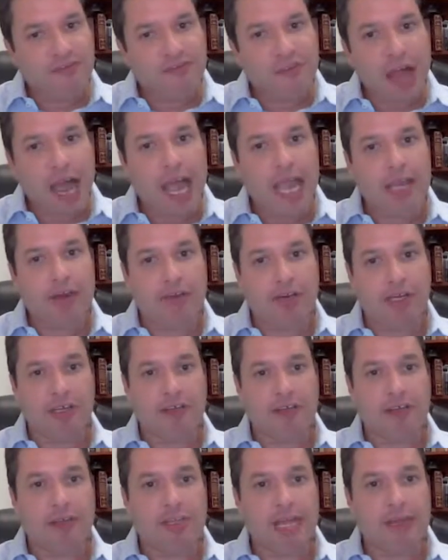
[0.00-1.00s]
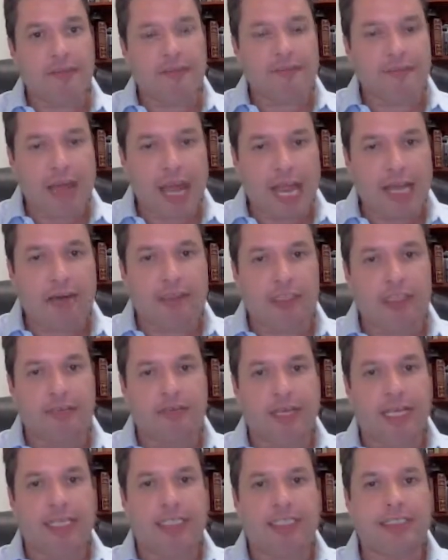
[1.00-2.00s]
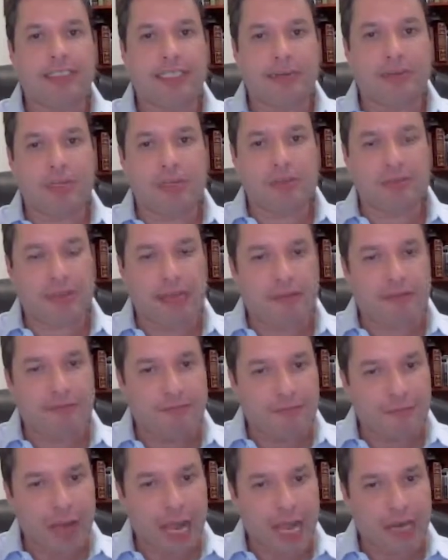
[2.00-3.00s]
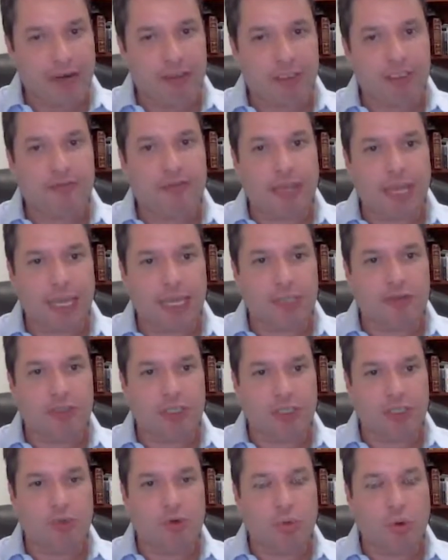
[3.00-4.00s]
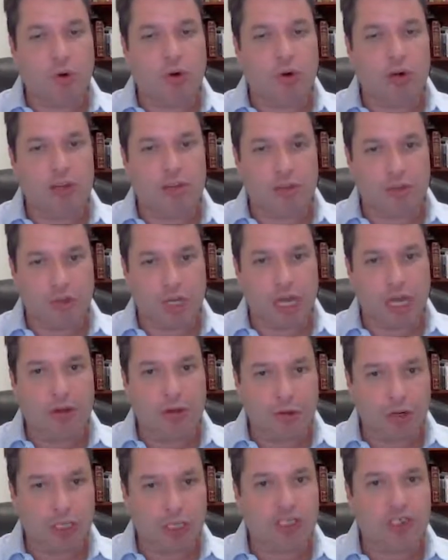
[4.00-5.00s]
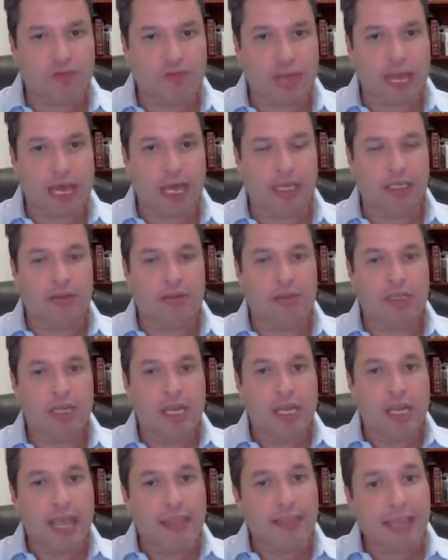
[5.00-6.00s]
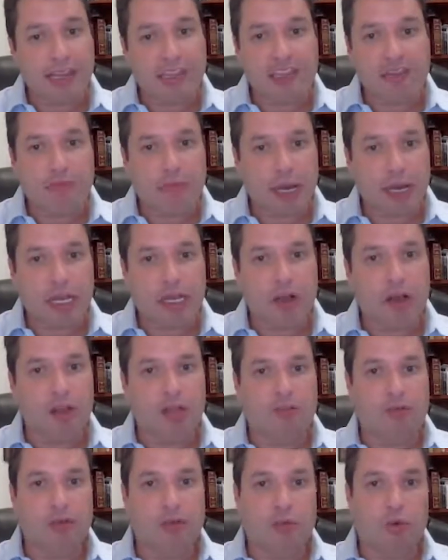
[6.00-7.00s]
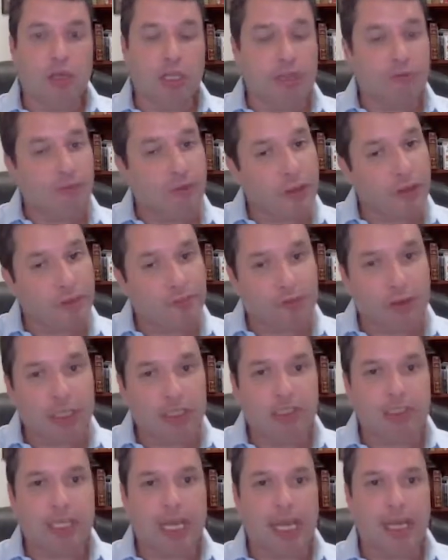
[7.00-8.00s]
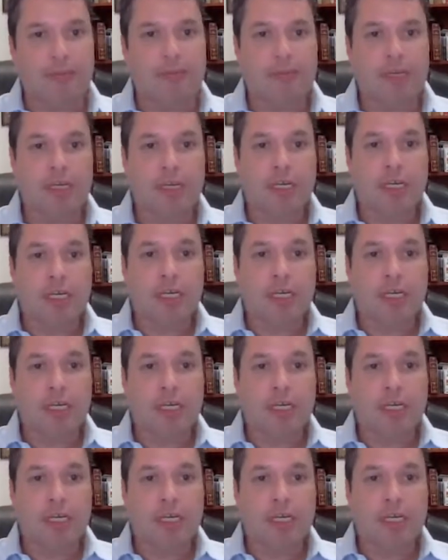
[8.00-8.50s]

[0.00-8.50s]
virus of anti-Semitism, that virus of hatred towards Judeo-Christian values. And that's spreading all over the world. And for the first time,